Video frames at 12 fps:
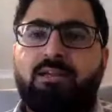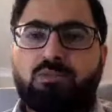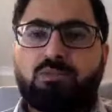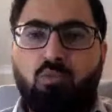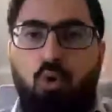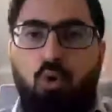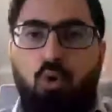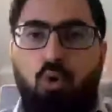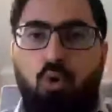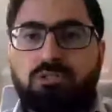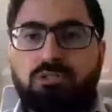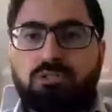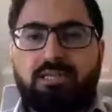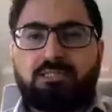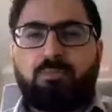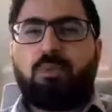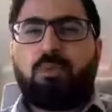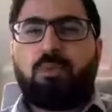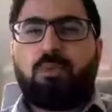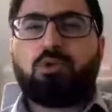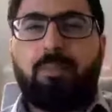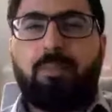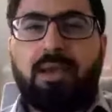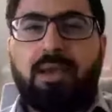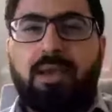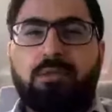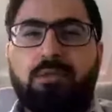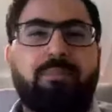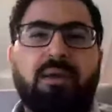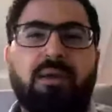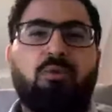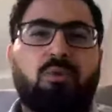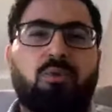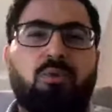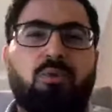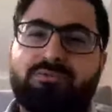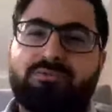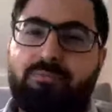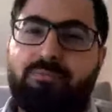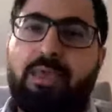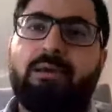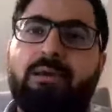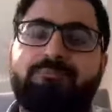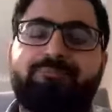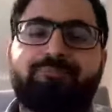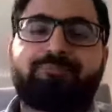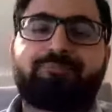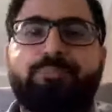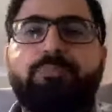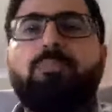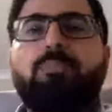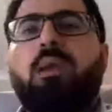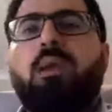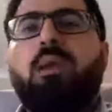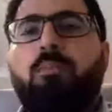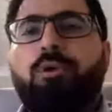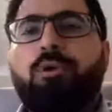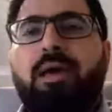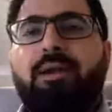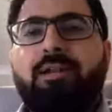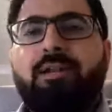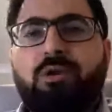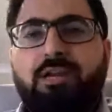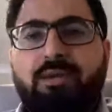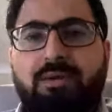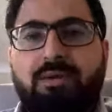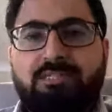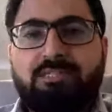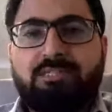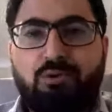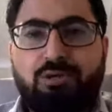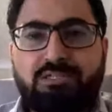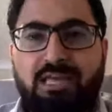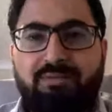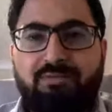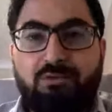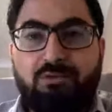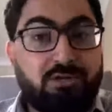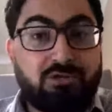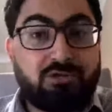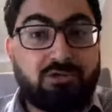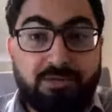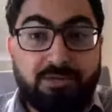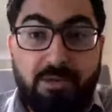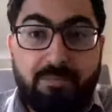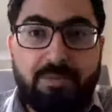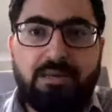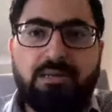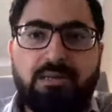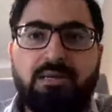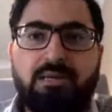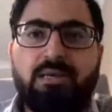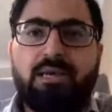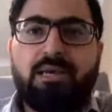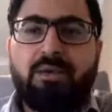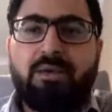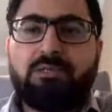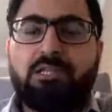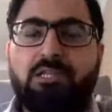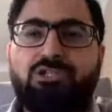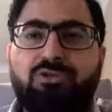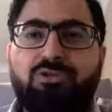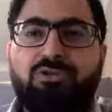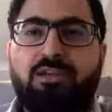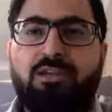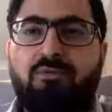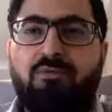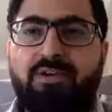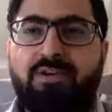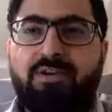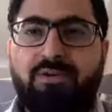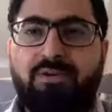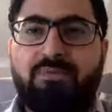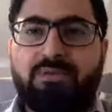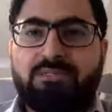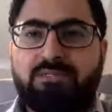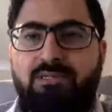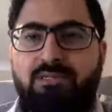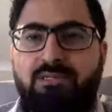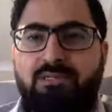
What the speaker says: in a small boat, like a speedboat, to a bigger boat. The big boat wasn't really big. They put 120 of us in a boat designed for 20 to 30 people. It was literally overcrowded. It was,